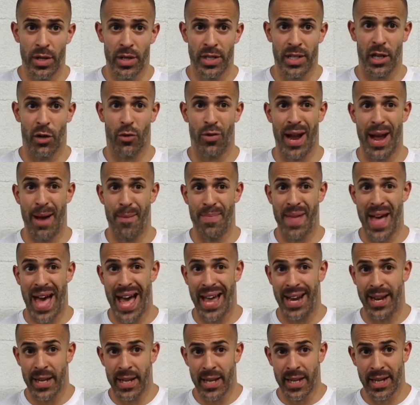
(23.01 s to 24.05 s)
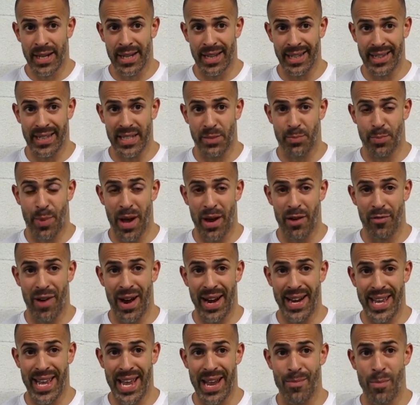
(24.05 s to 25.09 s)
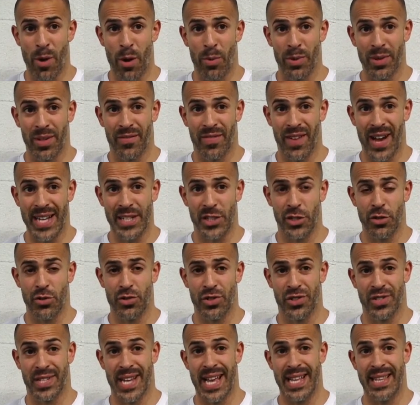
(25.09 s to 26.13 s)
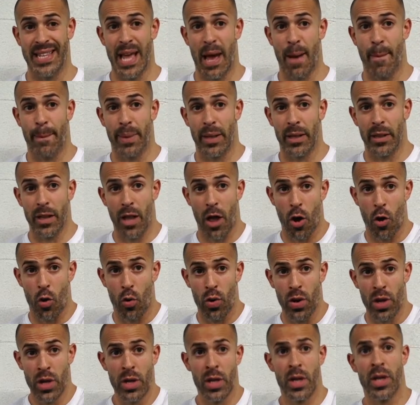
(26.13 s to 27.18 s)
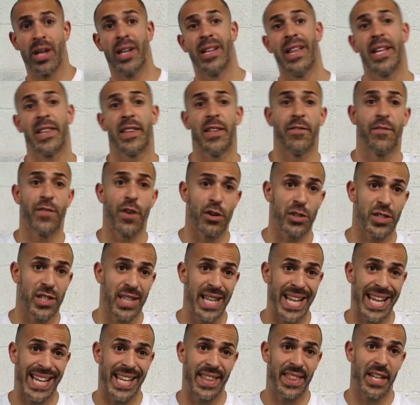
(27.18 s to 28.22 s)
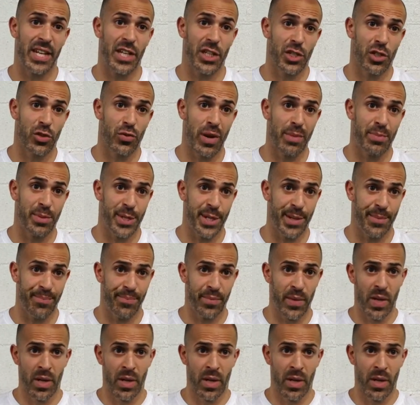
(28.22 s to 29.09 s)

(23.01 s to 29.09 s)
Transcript: To grab that, click this button right here. Mobile device users, head down below, click the first link in the description.